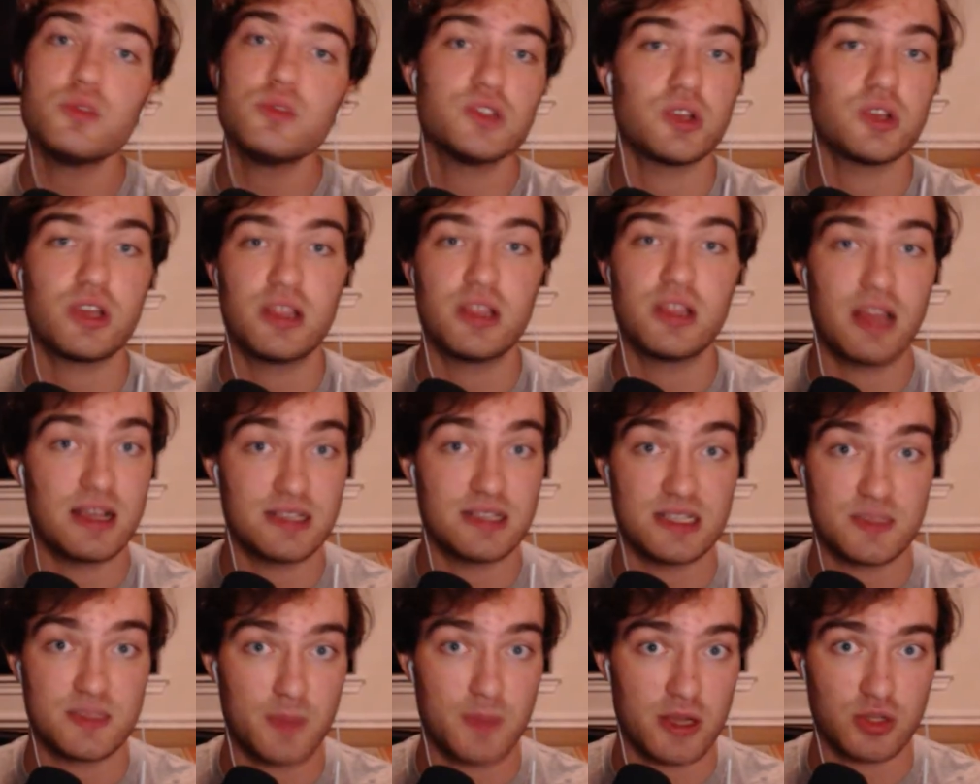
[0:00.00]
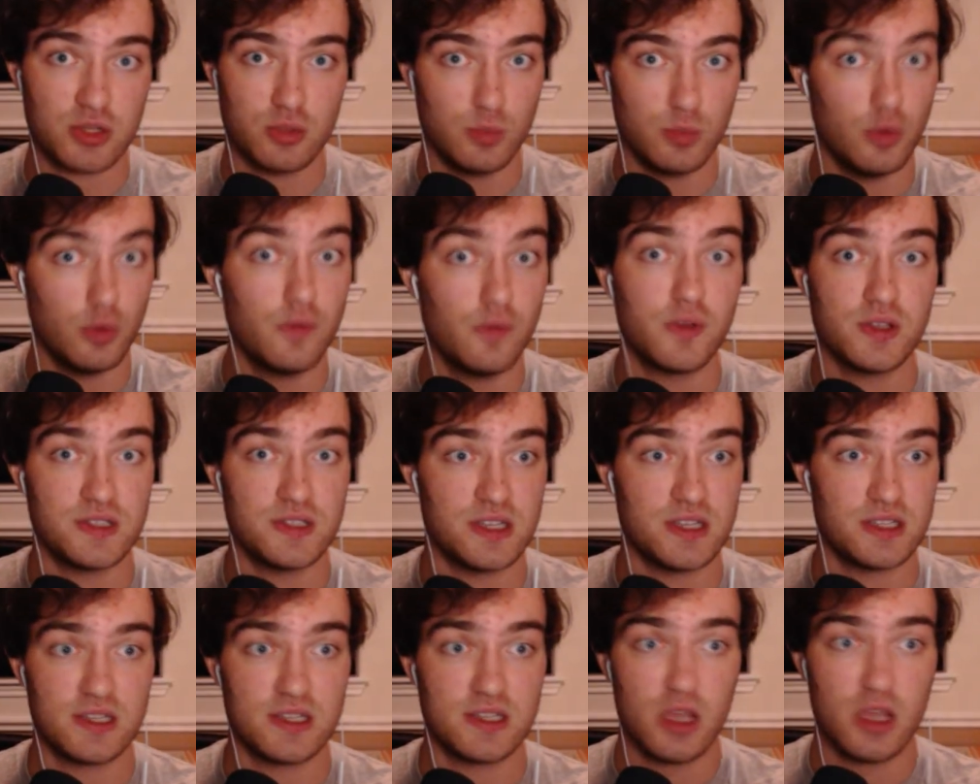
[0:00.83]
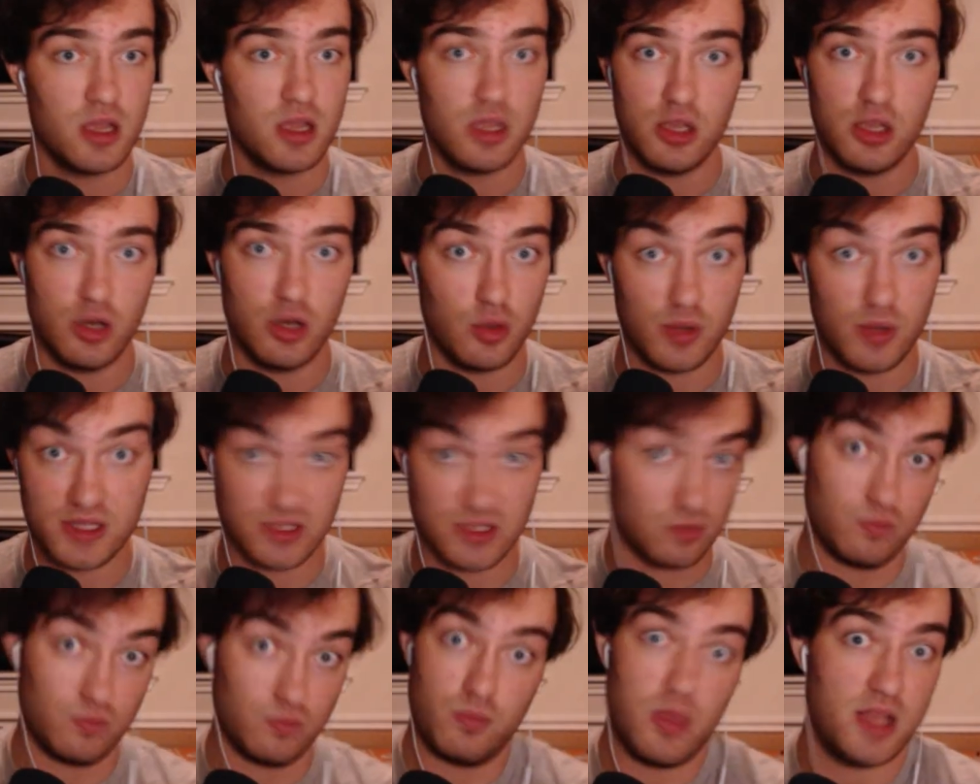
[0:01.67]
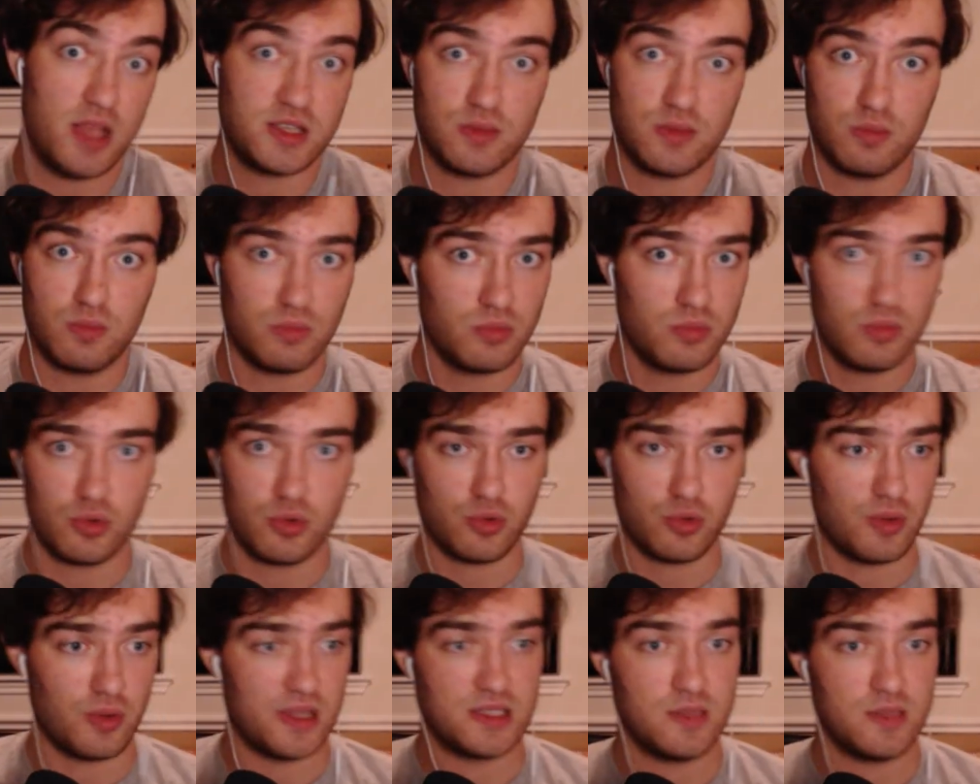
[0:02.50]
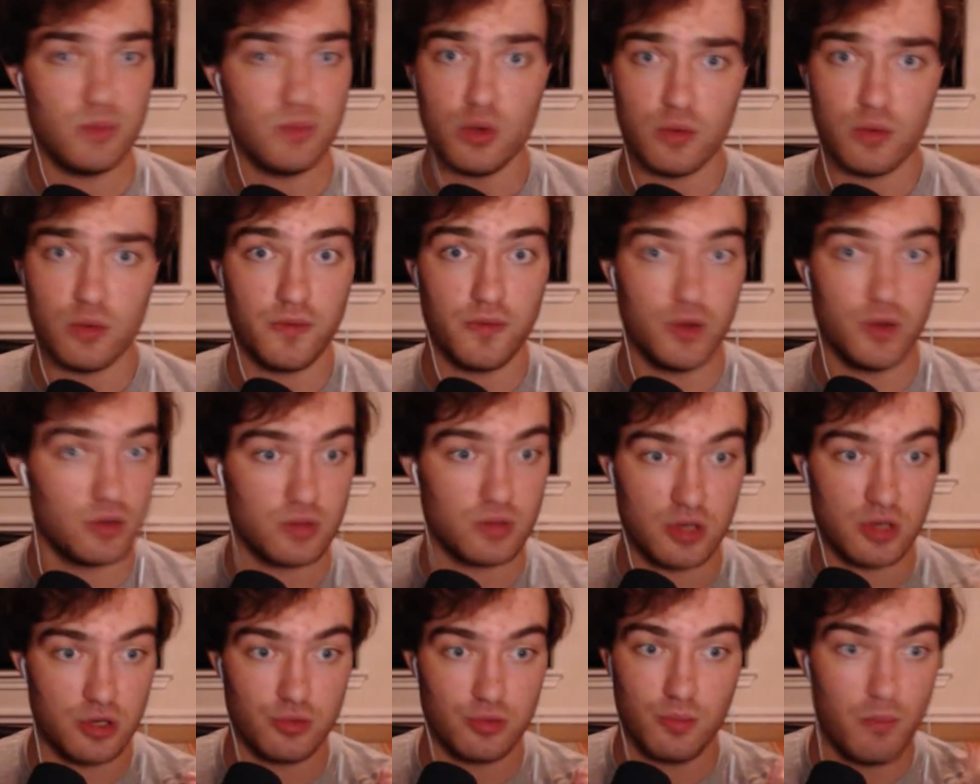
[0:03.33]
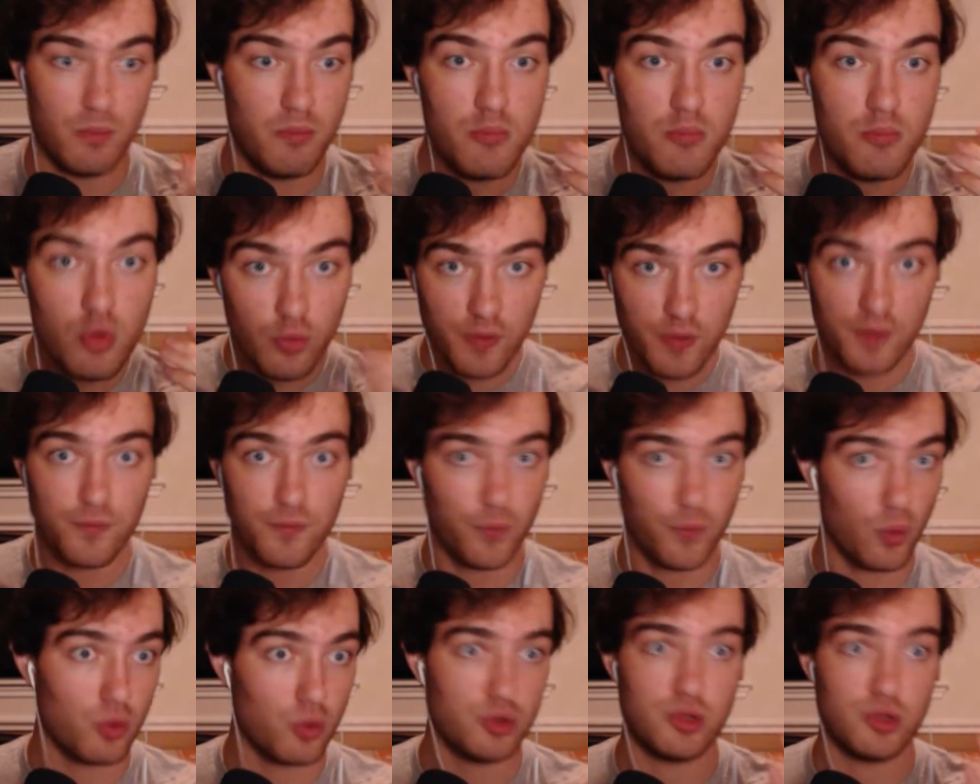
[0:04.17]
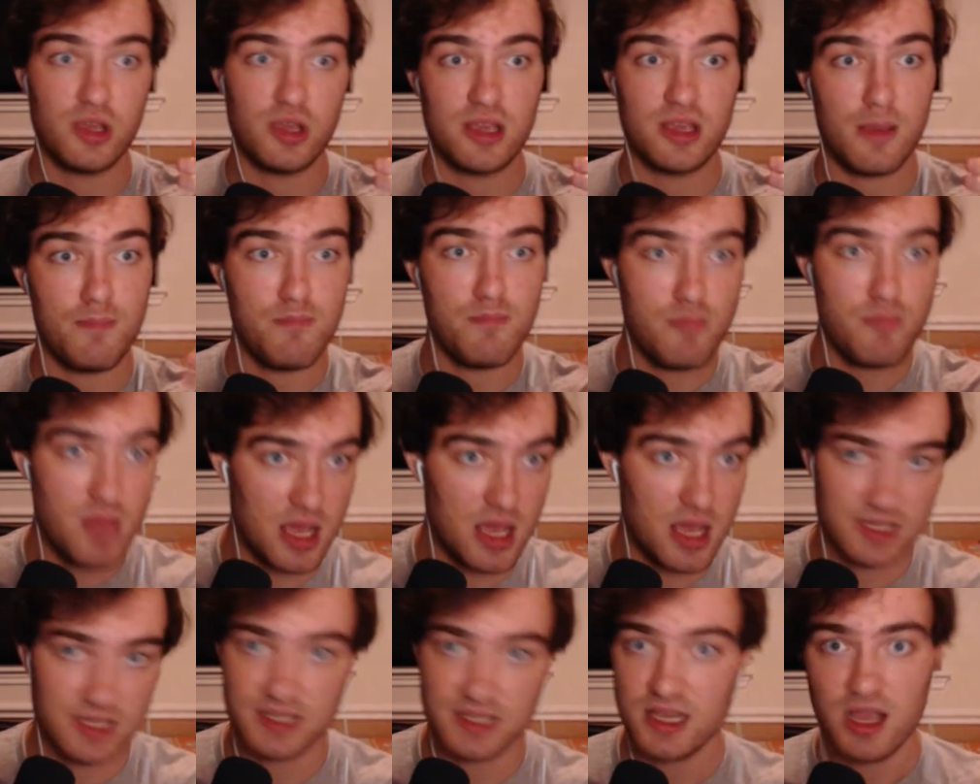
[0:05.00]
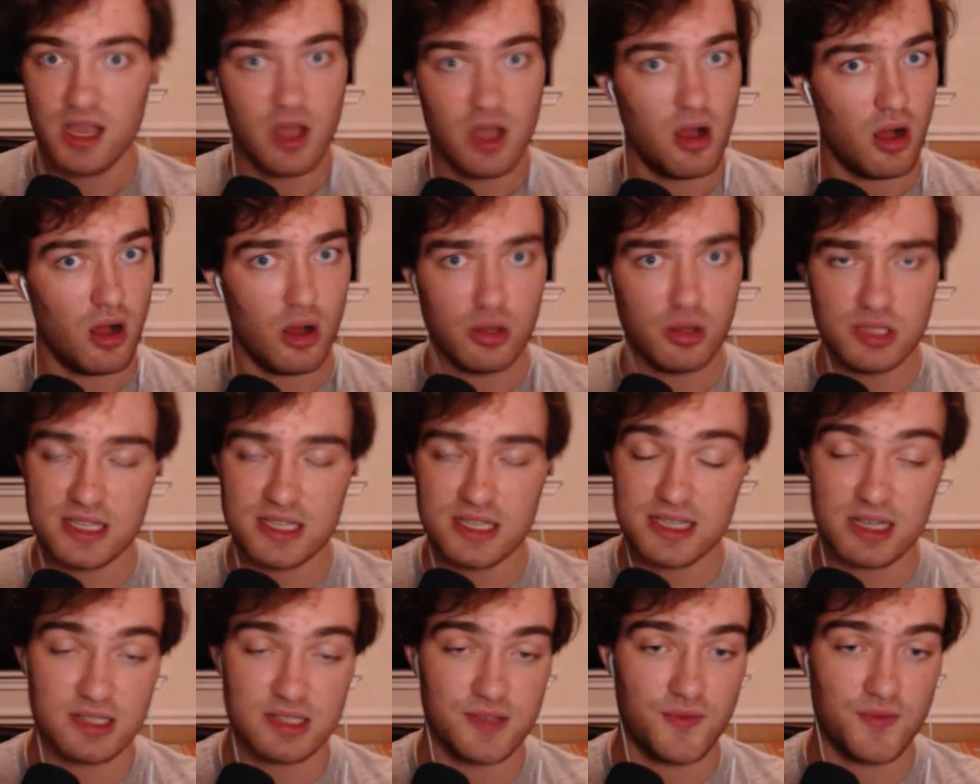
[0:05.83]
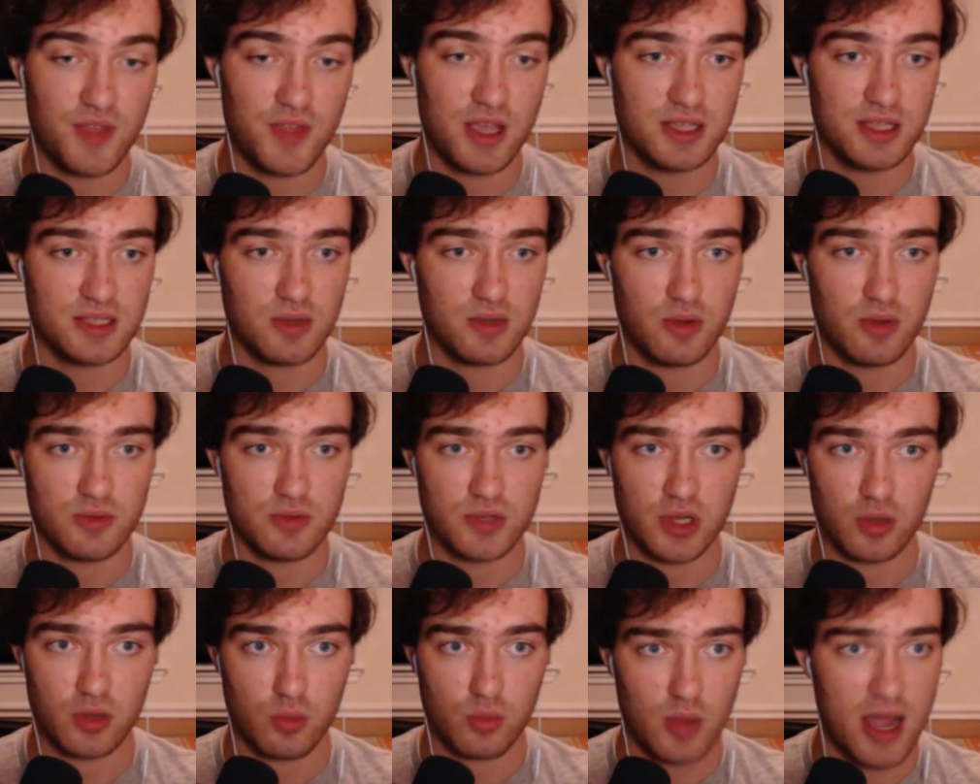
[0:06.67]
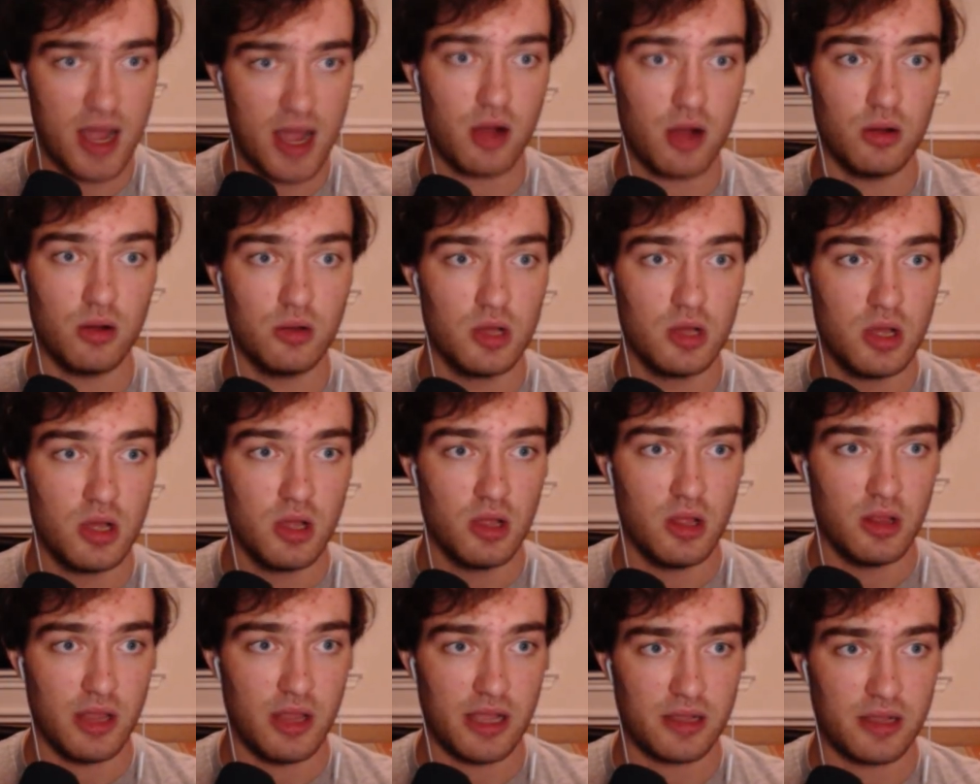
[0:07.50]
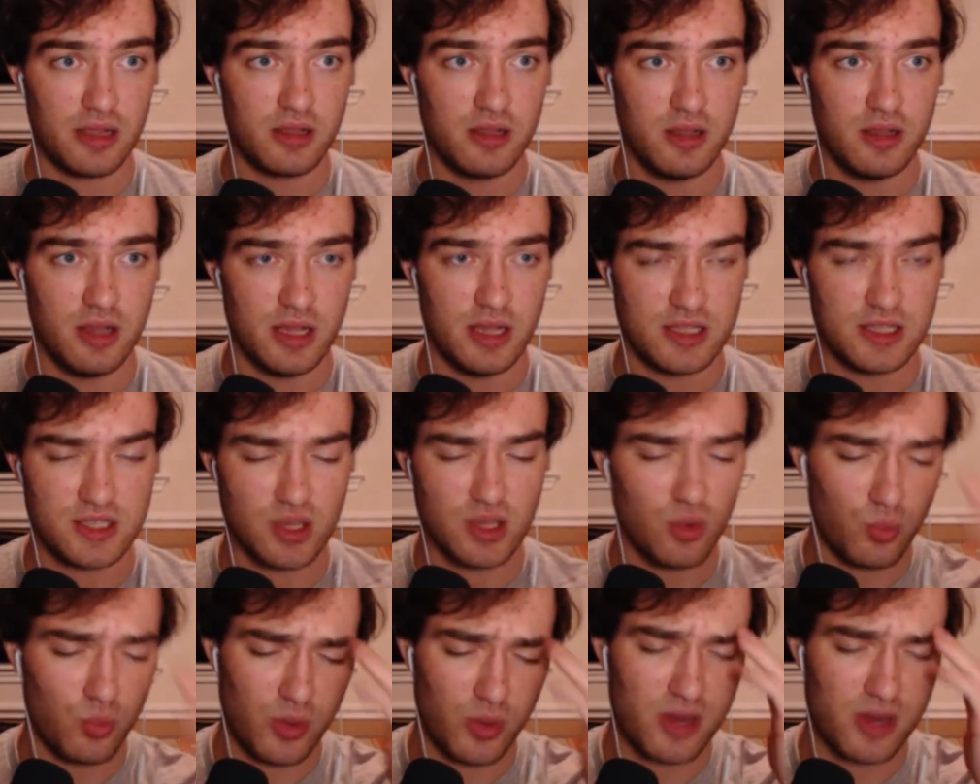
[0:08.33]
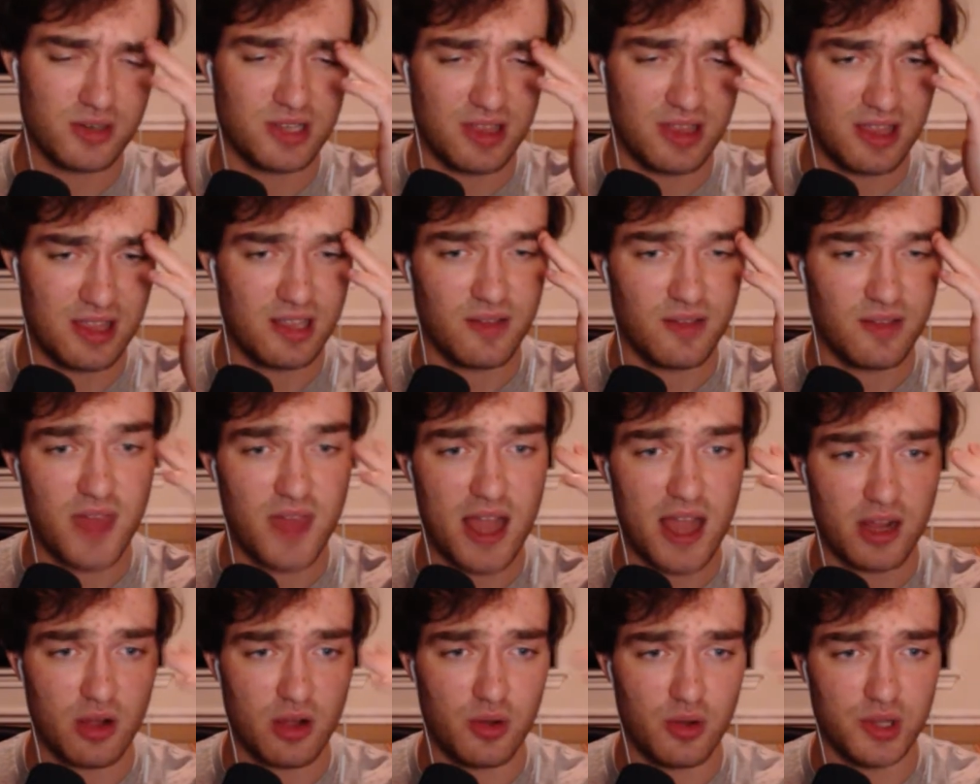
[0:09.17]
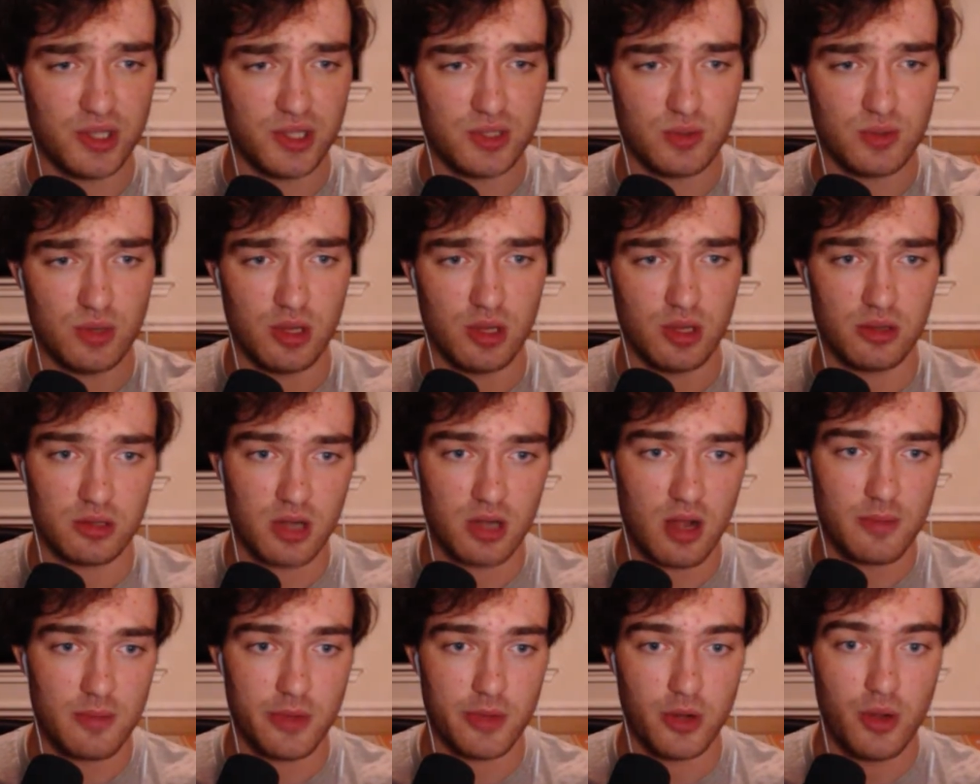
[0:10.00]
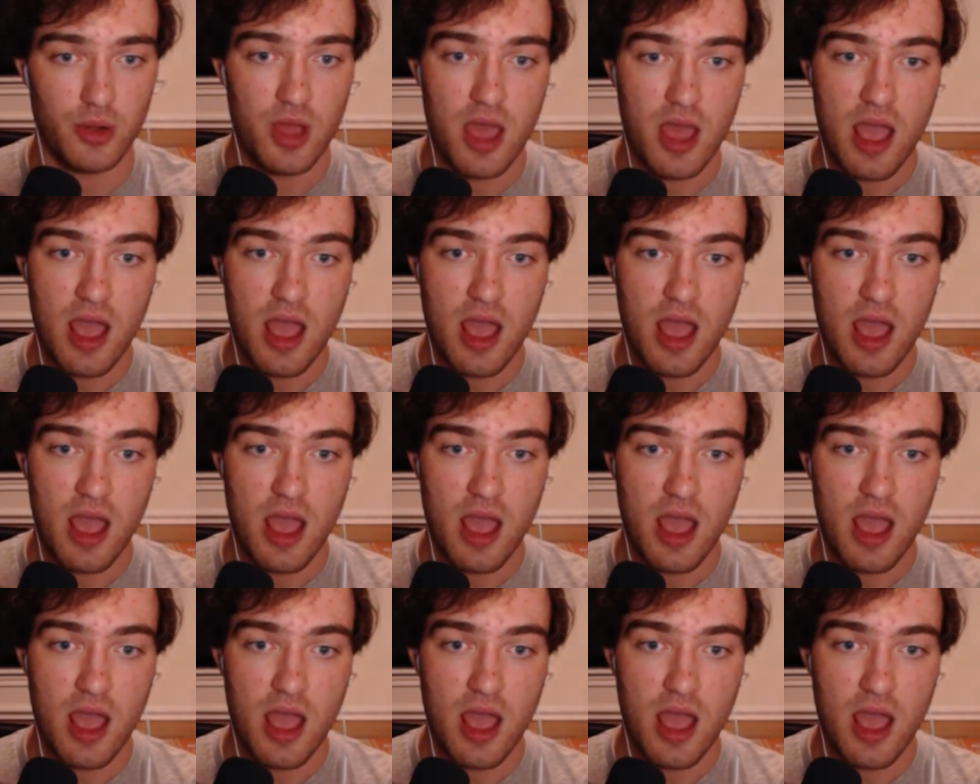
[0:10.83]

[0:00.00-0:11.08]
looking at it as a special move because it's, you know, it's a crazy move. You're moving forward, you can get mix, all these kinds of things. So I was like, wow, like it's so weird to think of that going into another combo.